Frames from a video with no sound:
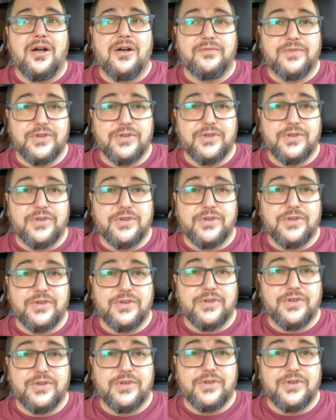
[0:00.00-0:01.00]

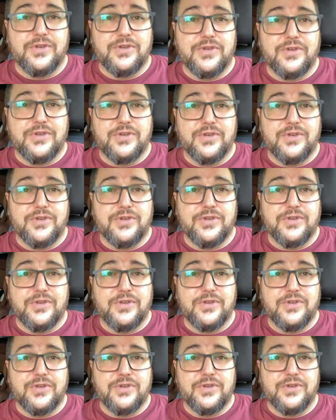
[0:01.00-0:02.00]
virtual,
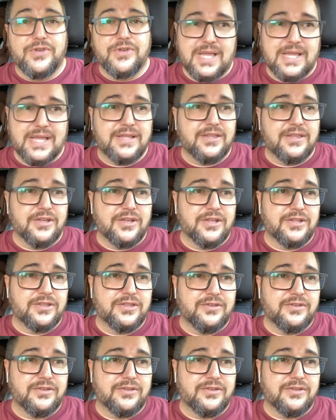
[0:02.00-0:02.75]
like